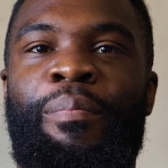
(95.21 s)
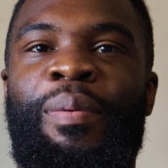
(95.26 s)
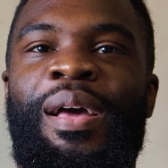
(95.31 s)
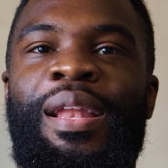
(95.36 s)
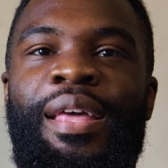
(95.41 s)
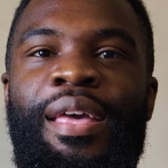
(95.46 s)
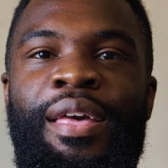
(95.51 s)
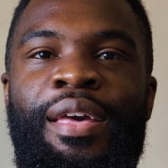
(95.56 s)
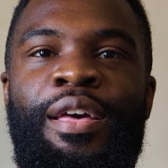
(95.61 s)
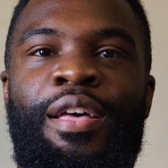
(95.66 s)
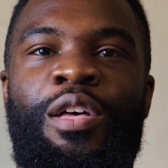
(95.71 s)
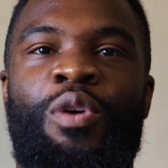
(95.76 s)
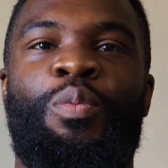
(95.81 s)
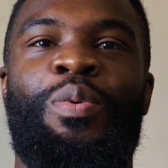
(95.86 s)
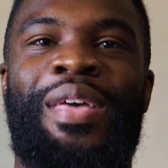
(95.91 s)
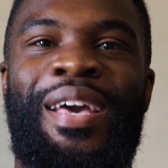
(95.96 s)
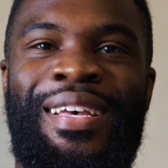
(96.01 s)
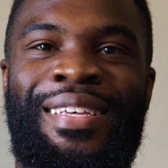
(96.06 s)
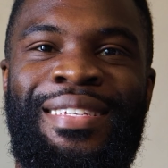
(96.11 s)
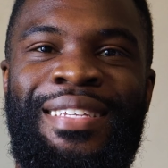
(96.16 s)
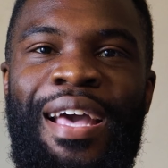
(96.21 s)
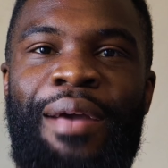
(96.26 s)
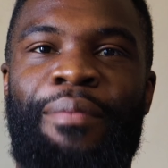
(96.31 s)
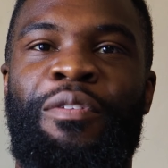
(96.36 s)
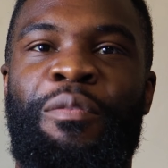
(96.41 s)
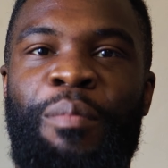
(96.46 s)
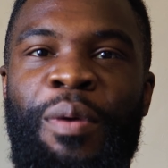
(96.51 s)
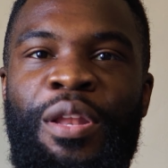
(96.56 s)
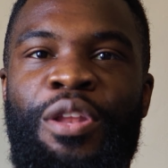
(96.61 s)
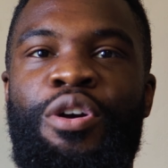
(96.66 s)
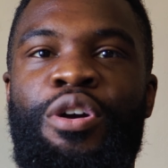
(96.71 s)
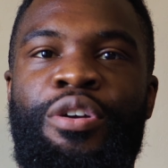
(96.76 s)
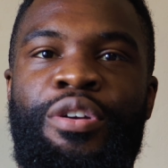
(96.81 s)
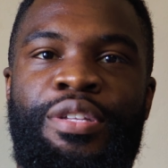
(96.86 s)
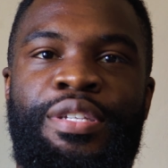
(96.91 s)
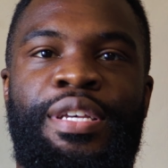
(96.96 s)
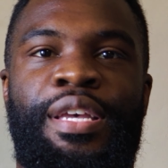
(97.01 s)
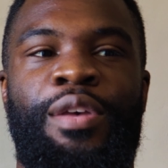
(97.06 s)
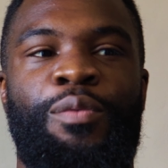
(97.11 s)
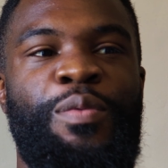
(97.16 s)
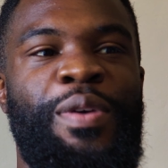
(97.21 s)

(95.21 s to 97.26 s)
belly, and we accept mediocrity.